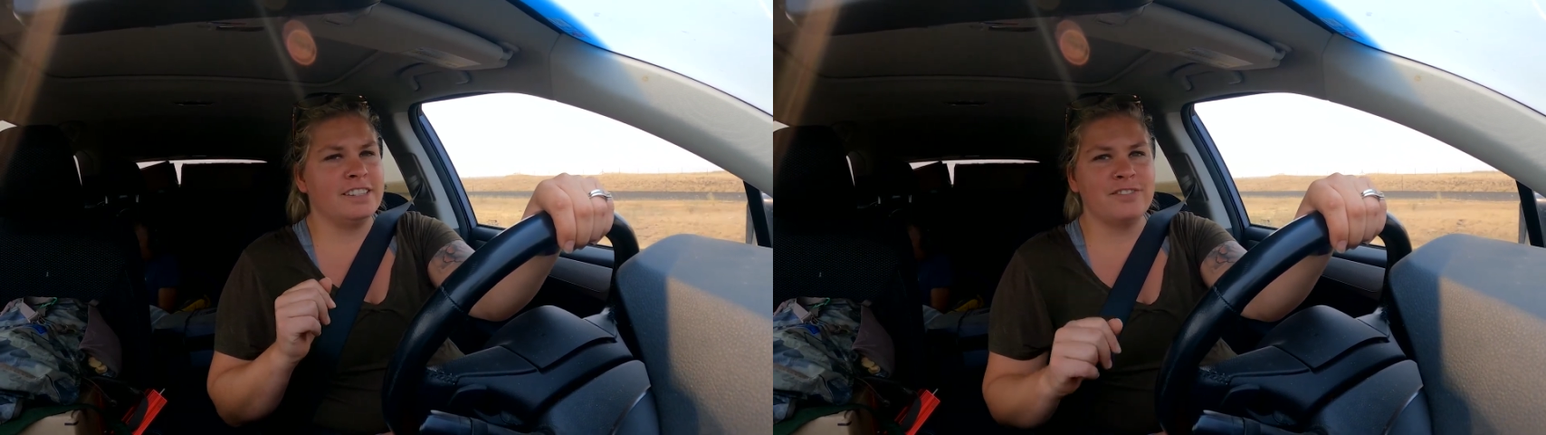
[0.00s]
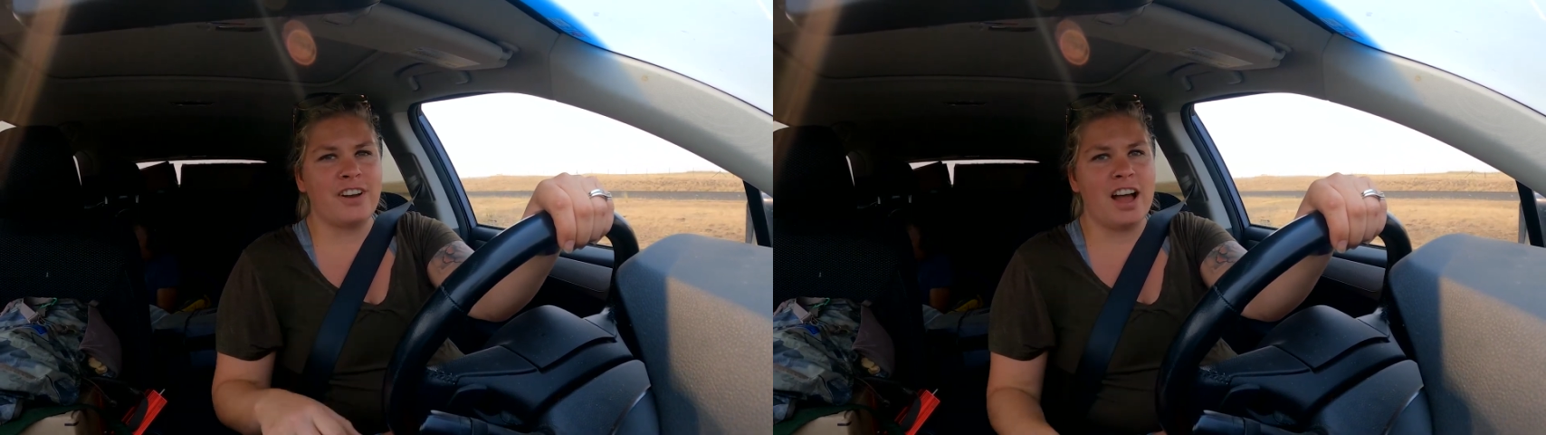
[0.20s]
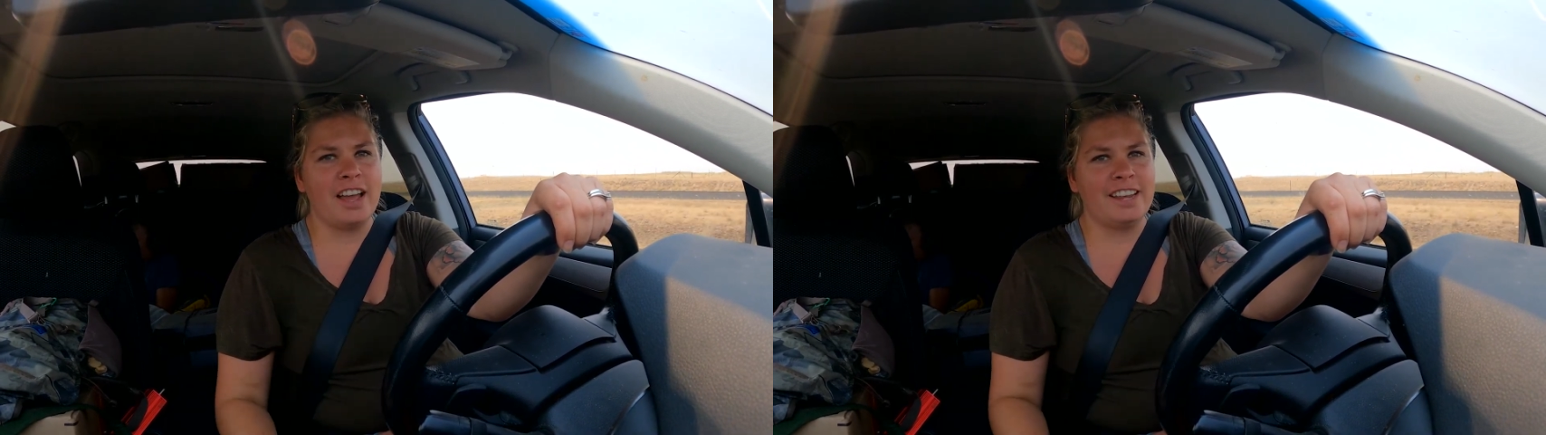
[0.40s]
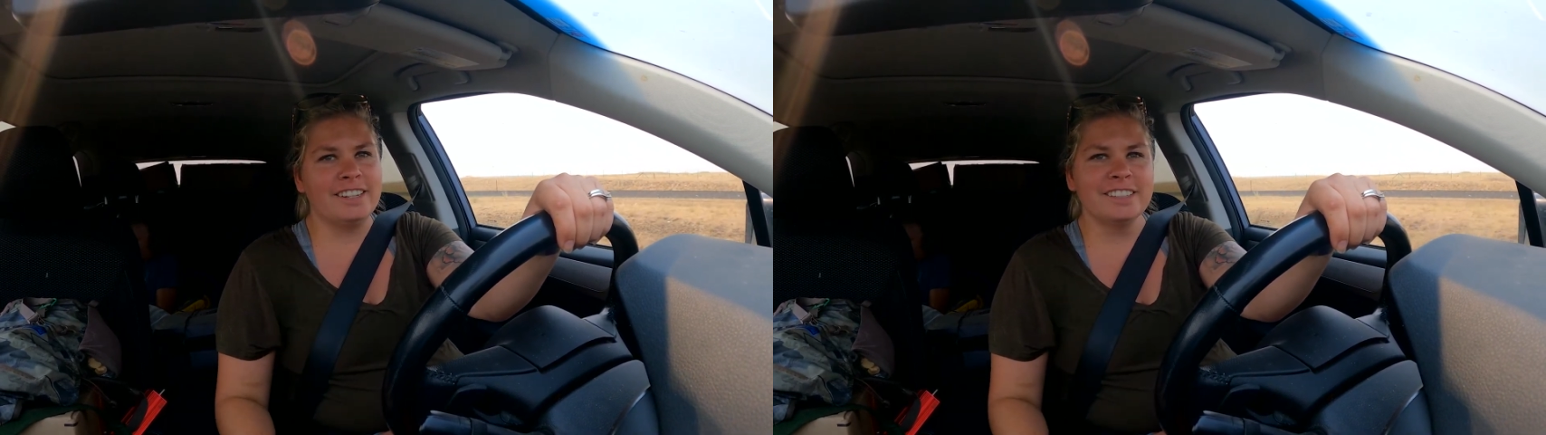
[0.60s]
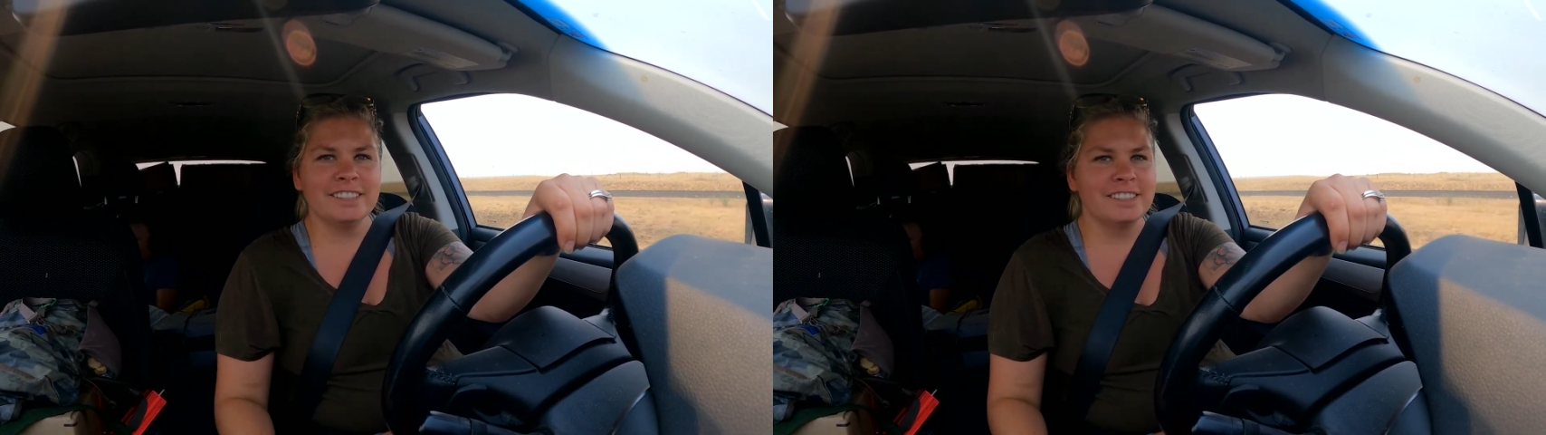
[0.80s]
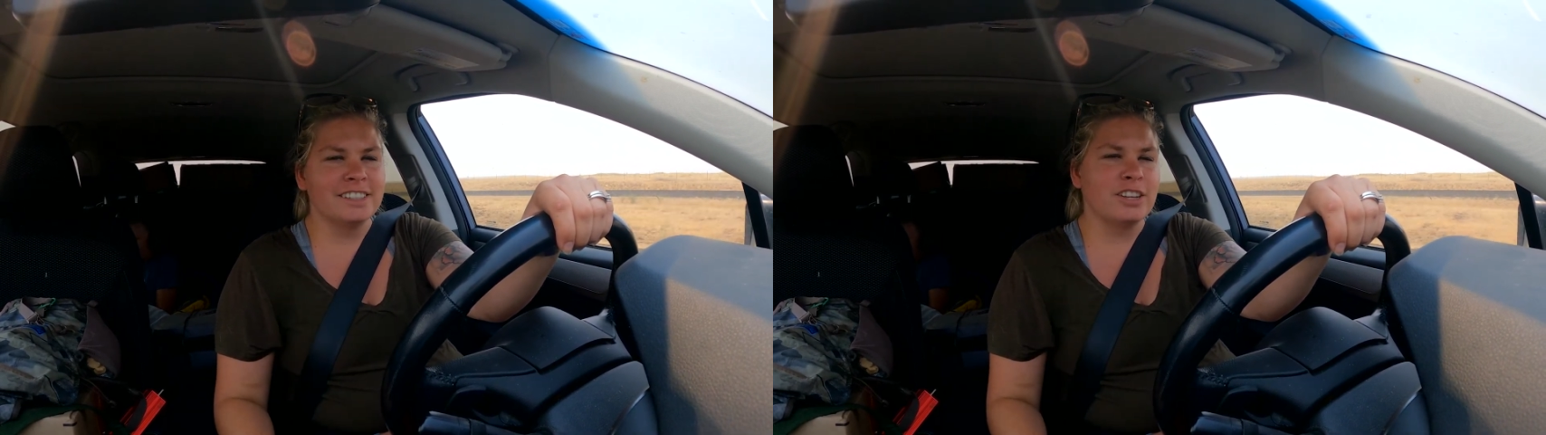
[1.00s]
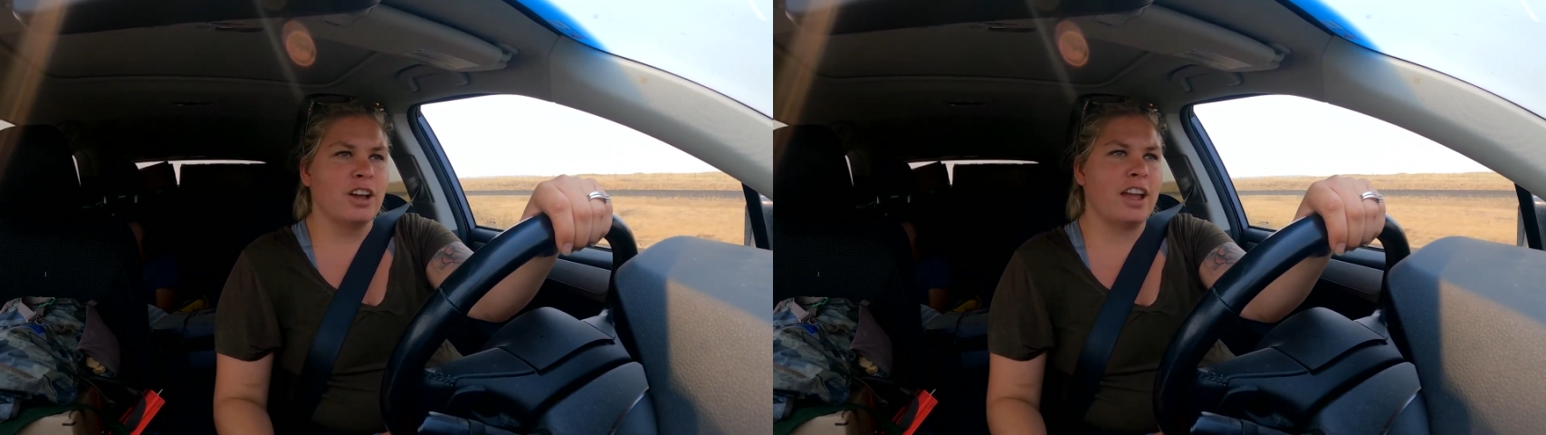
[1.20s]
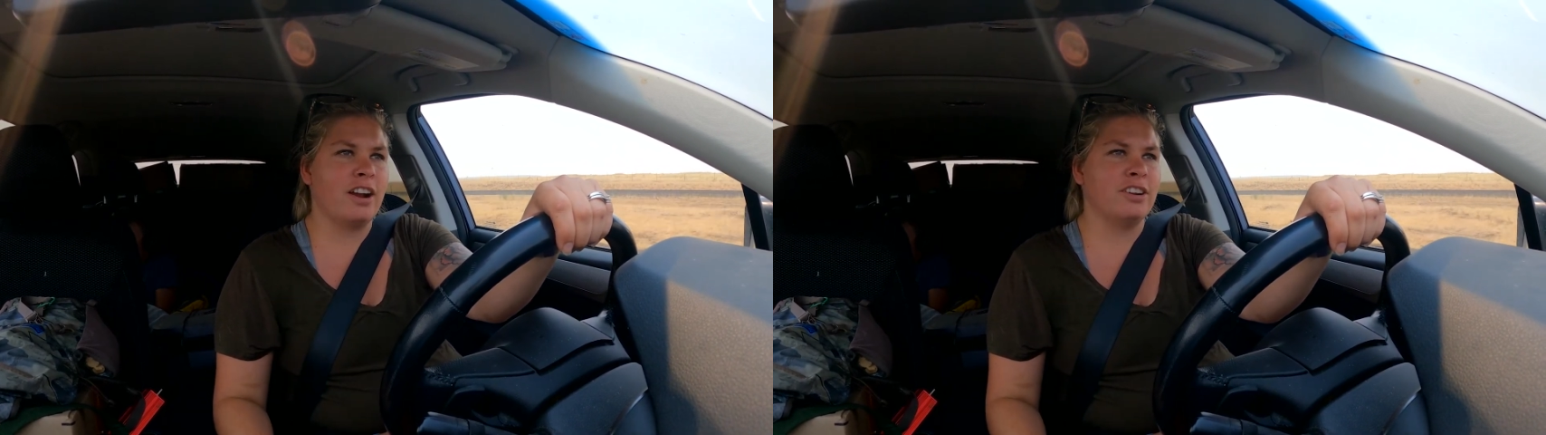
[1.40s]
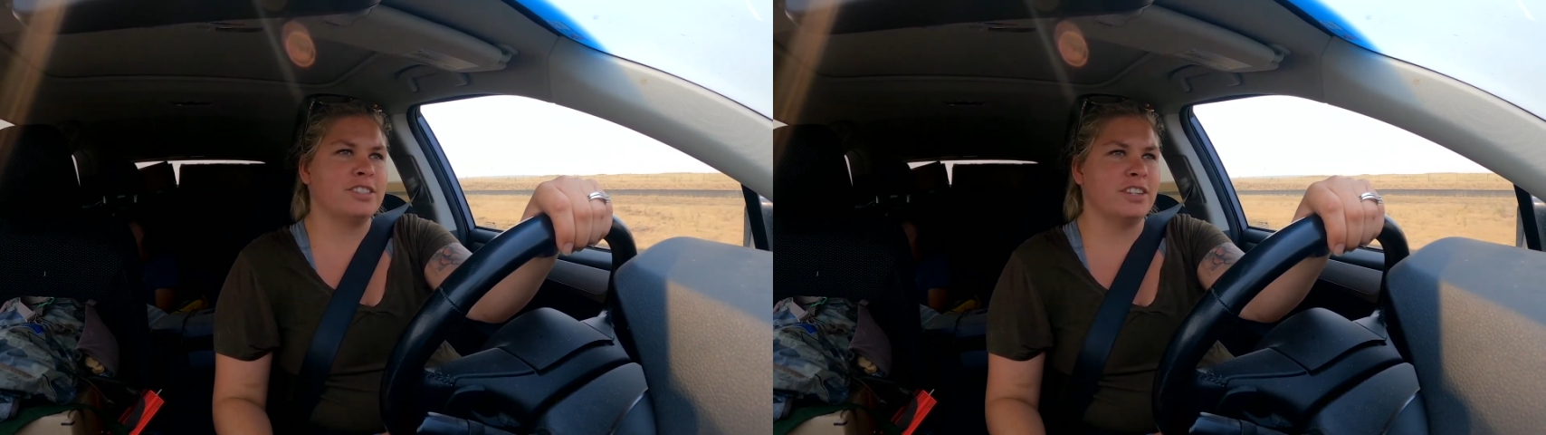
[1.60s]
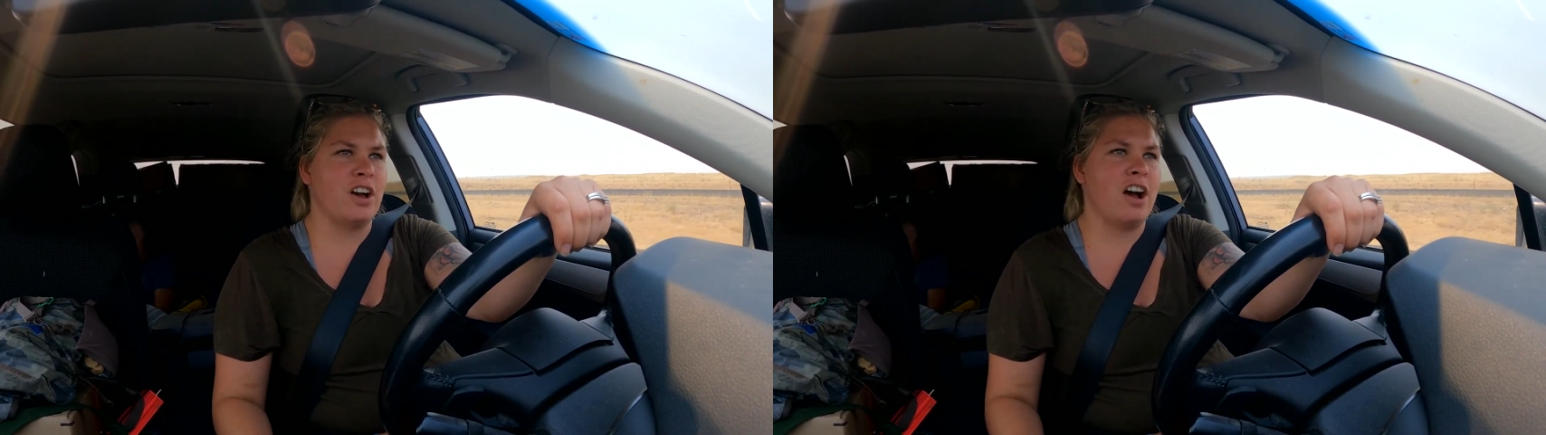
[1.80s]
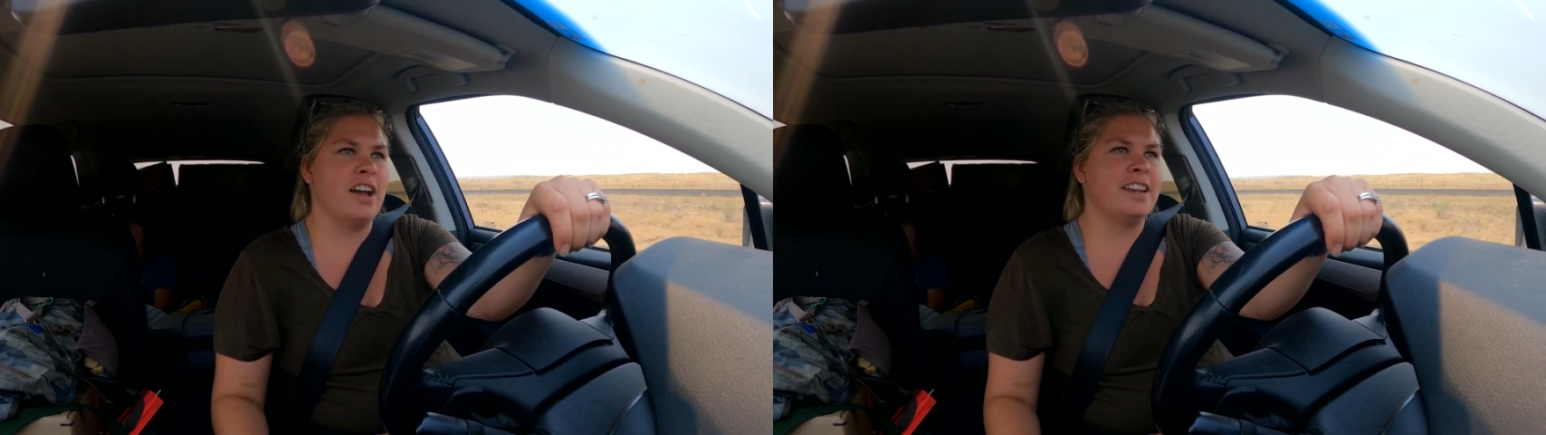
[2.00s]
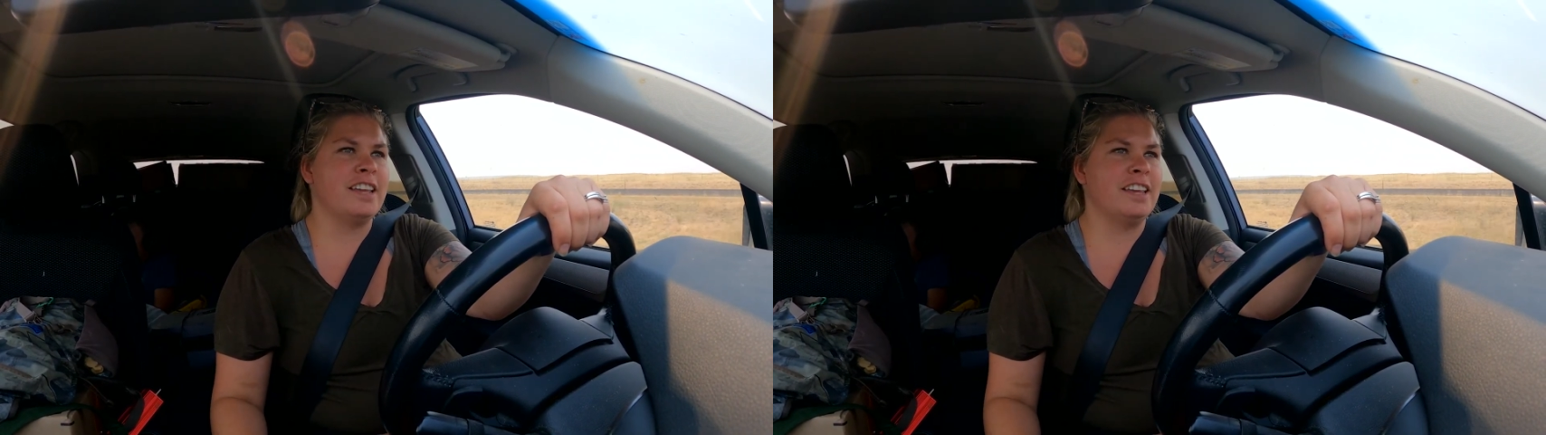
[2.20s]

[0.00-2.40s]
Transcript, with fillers: Divine Hair Salon